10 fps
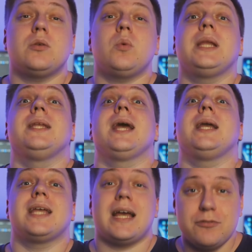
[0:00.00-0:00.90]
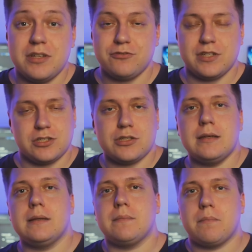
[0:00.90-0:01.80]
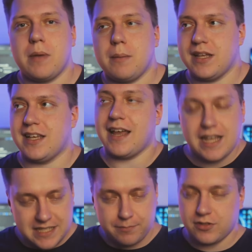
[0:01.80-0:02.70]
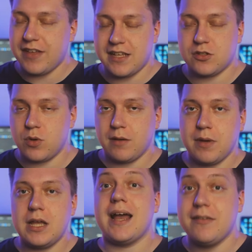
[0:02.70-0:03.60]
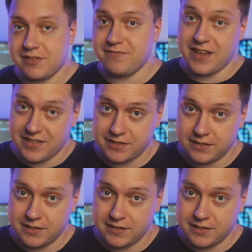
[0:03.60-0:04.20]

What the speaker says: what exactly has been fixed? Publicly, as Apple states, one bug has been fixed.